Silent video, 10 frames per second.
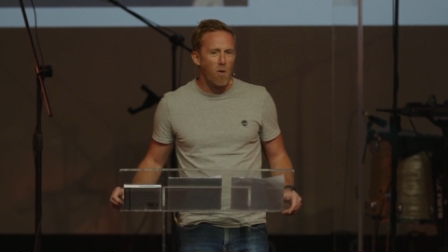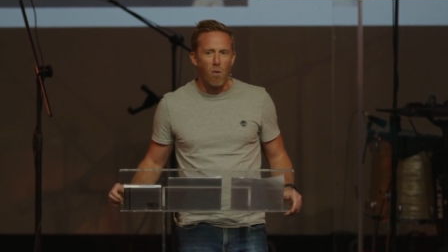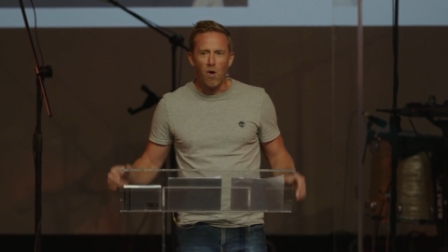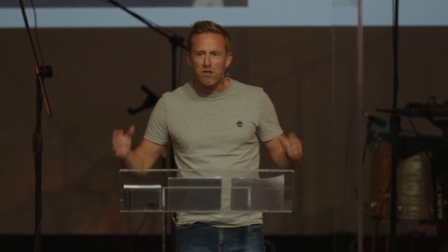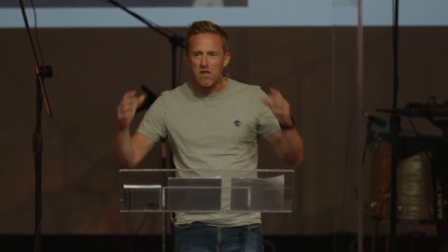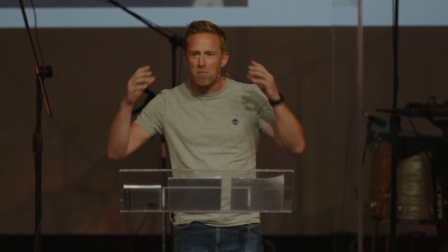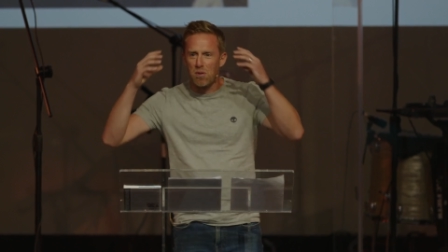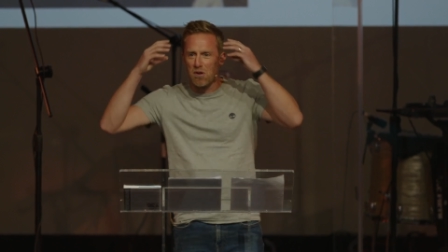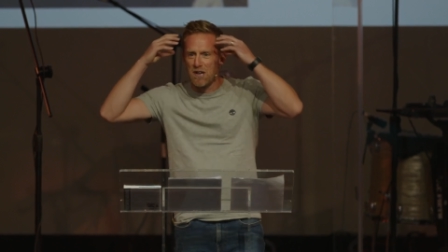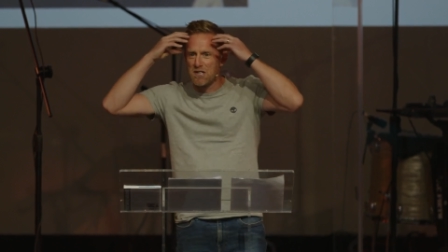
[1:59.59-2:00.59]
What a
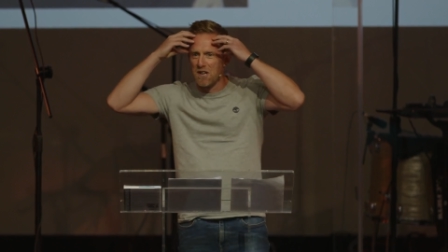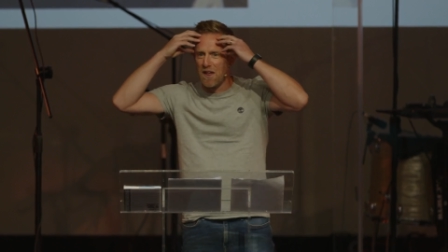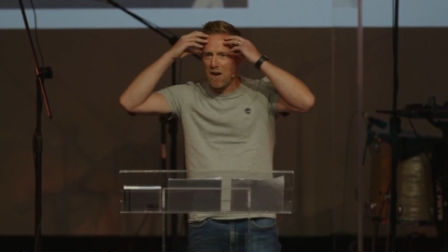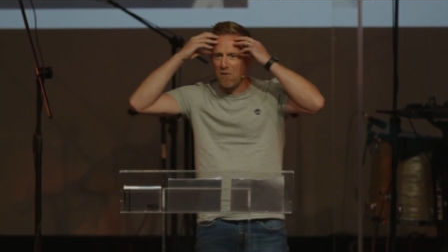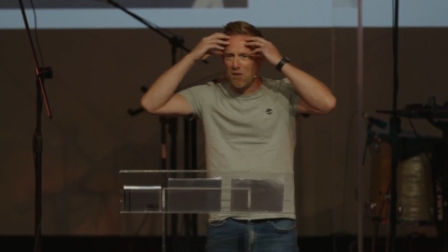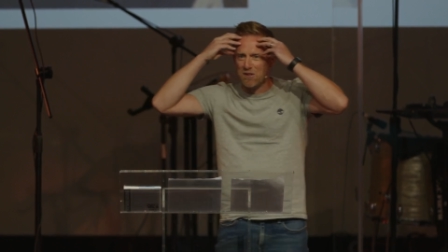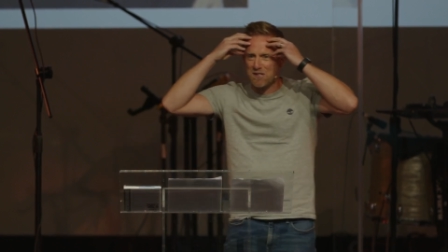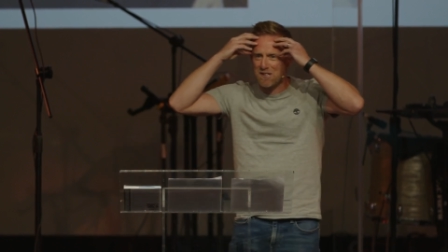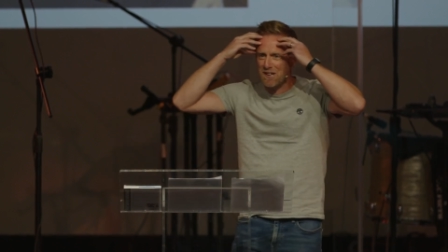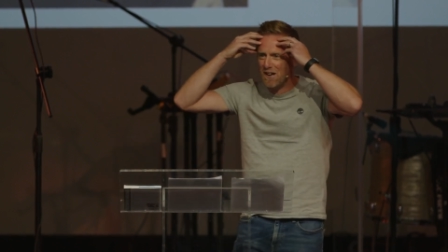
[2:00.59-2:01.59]
pressure that
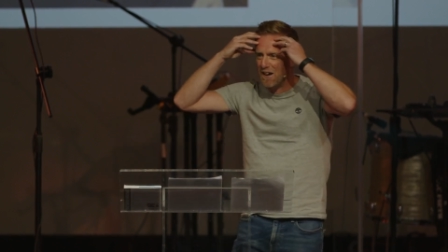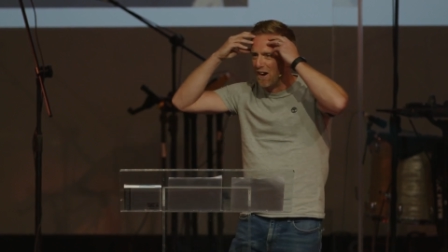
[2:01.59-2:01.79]
was.